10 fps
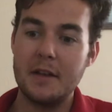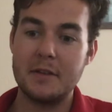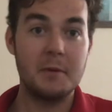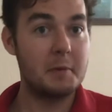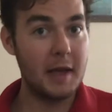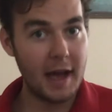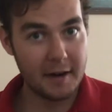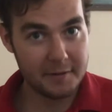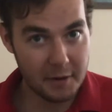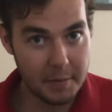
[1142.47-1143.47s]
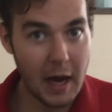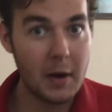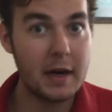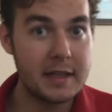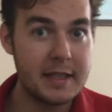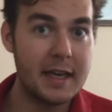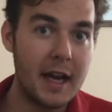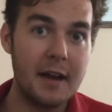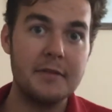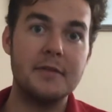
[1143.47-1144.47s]
So when we add our full power on
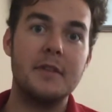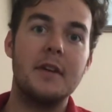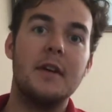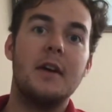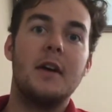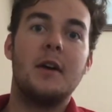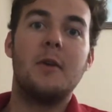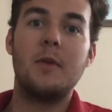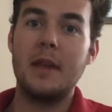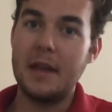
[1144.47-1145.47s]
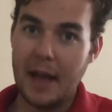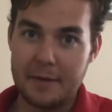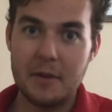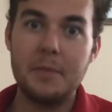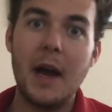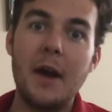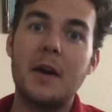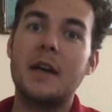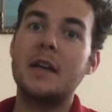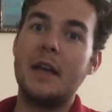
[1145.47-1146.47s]
takeoff, we add full
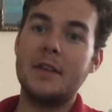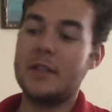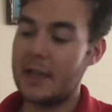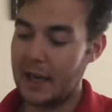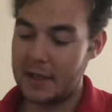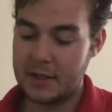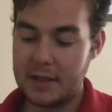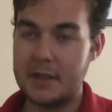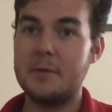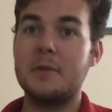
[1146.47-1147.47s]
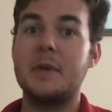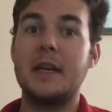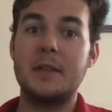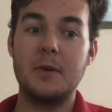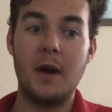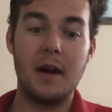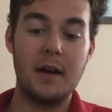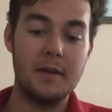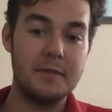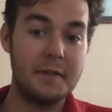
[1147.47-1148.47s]
power, engine gauges. When we get to our
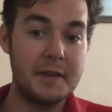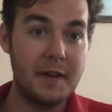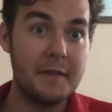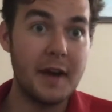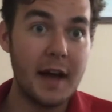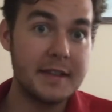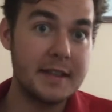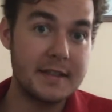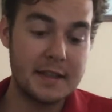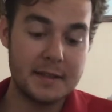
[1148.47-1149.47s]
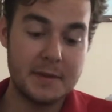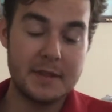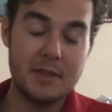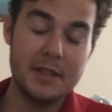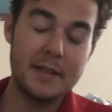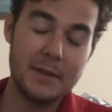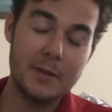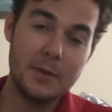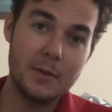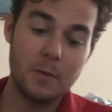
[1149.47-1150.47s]
55 knots in a Cessna 172,
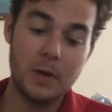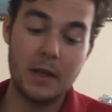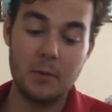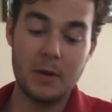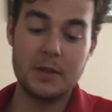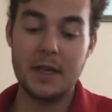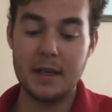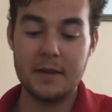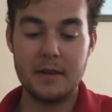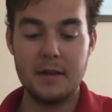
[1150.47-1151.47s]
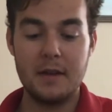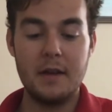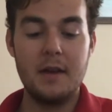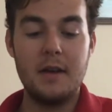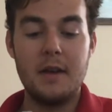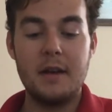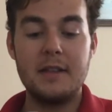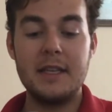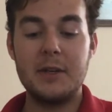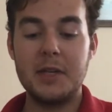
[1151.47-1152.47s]
we rotate,
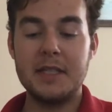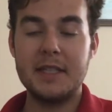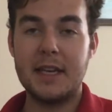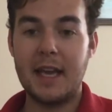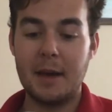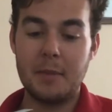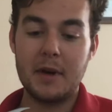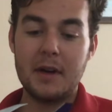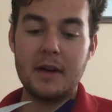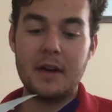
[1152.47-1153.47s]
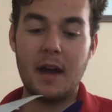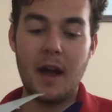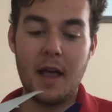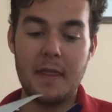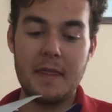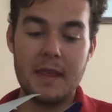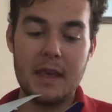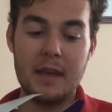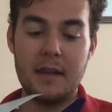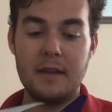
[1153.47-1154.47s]
decreasing the camber on
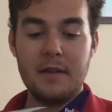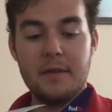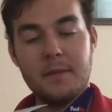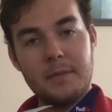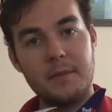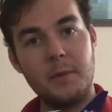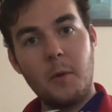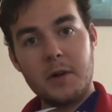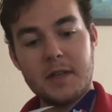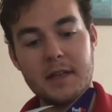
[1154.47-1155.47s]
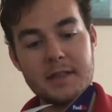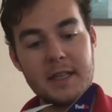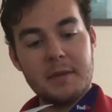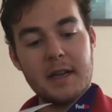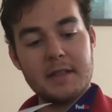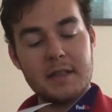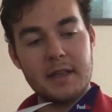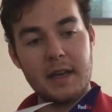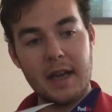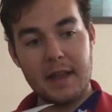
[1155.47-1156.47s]
the horizontal stabilizer
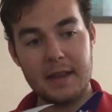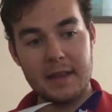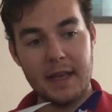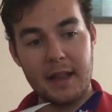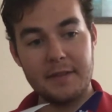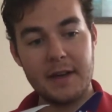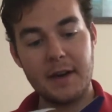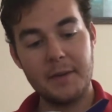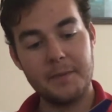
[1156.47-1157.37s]
and the elevator,